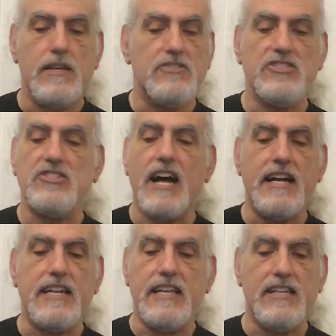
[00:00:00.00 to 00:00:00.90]

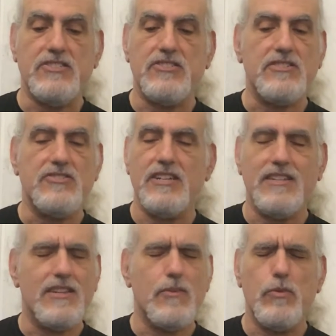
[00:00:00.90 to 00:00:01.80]
society has
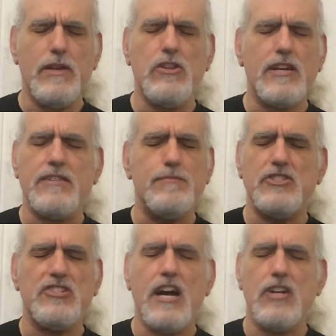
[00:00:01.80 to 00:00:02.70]
said that we look at
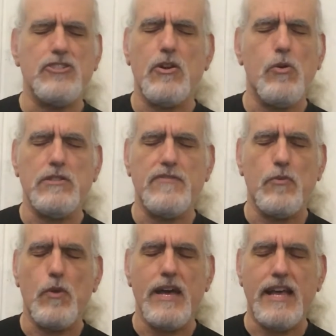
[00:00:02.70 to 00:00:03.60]
massage in a whole
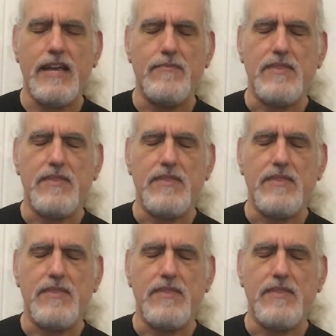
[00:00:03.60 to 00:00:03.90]
different way,